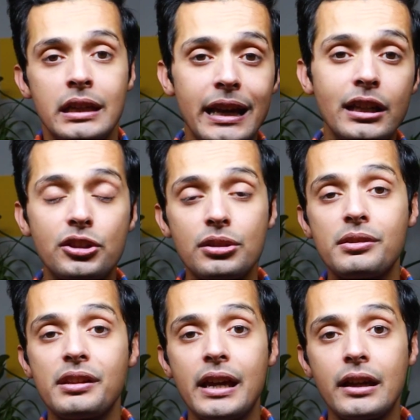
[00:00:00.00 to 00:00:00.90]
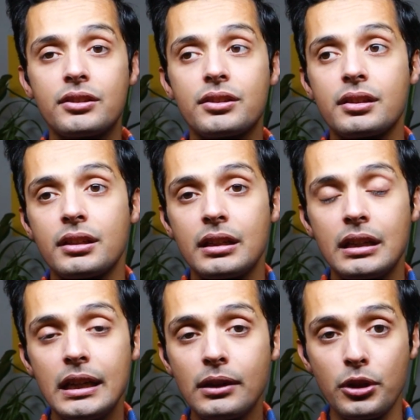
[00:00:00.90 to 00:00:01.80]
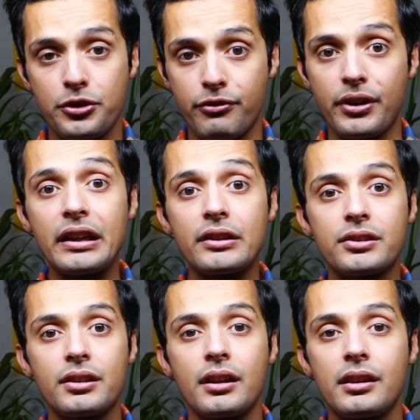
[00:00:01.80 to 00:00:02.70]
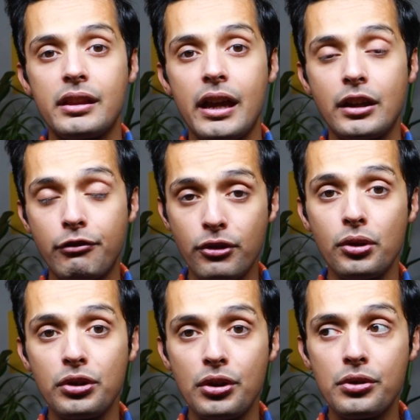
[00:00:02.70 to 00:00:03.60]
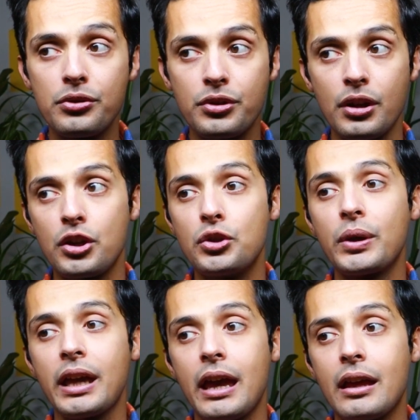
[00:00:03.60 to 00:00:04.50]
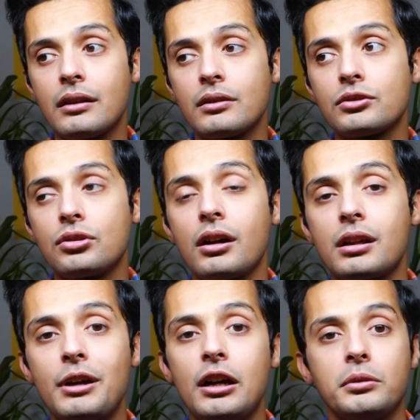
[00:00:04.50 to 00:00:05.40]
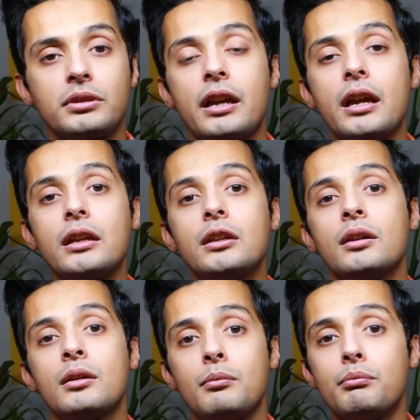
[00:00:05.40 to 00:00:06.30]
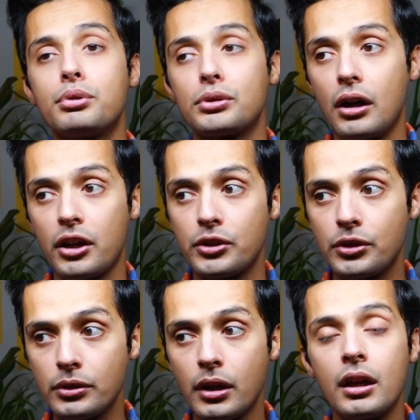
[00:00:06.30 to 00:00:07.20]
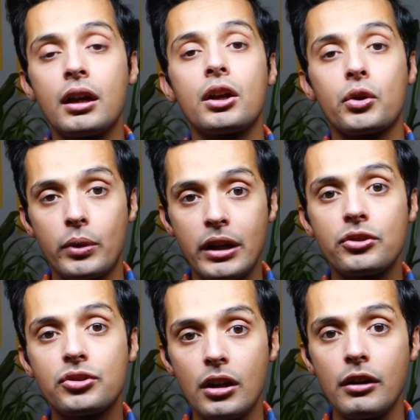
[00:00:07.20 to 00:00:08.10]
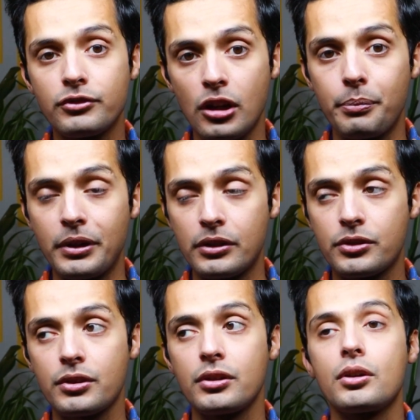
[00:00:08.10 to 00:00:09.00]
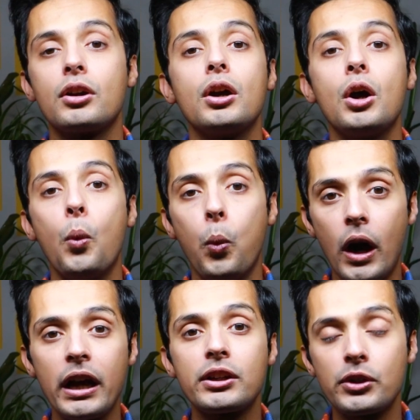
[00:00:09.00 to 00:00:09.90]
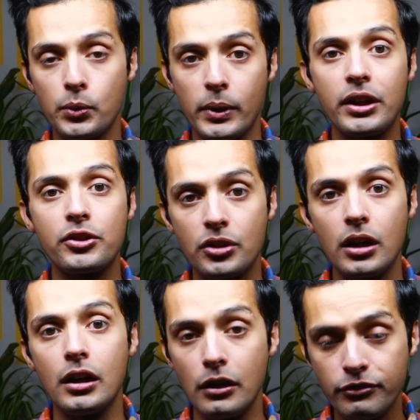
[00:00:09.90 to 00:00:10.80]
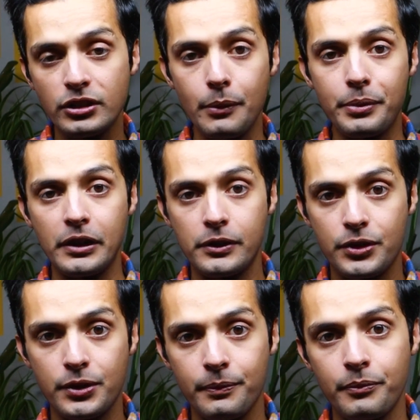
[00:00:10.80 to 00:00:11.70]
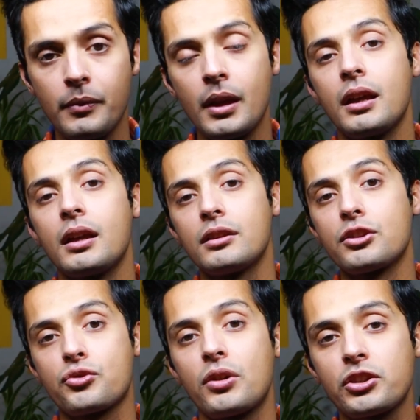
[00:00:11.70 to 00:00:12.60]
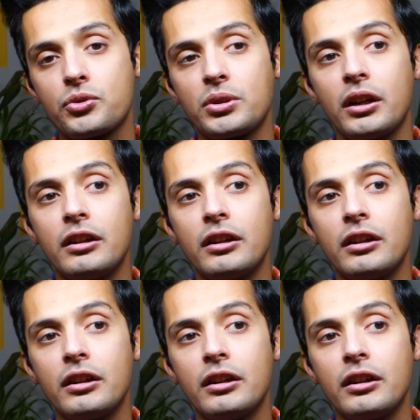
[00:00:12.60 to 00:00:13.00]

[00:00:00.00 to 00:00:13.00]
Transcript: Getting to the next English phrase that if you use, you can talk about a broader range of topics, a wider range of topics. The structure